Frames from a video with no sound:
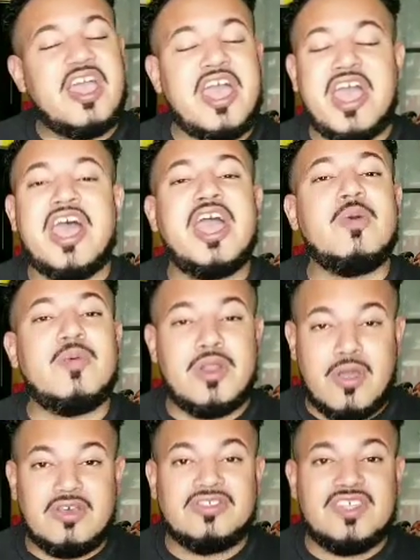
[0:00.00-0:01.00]
I
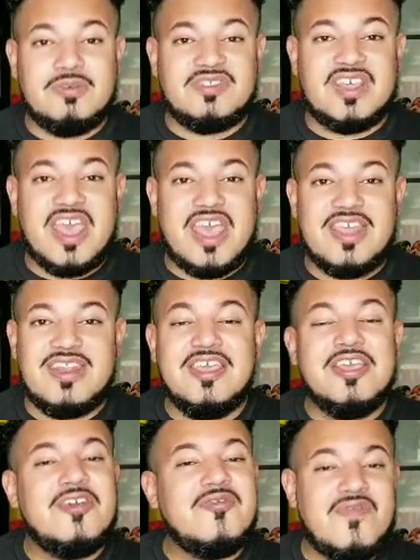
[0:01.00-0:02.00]
went all steams ahead,
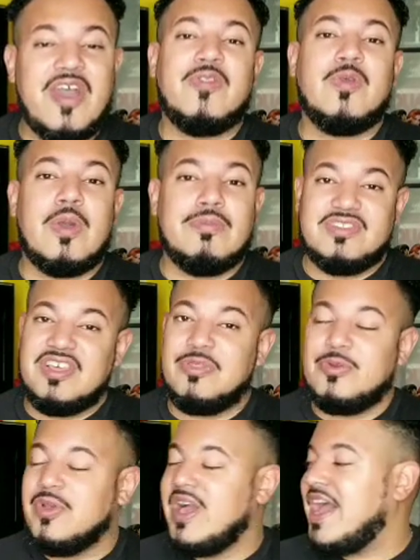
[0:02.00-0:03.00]
found the
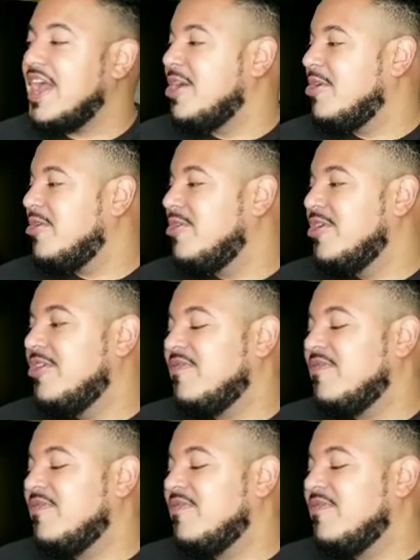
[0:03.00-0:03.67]
website through Kyle,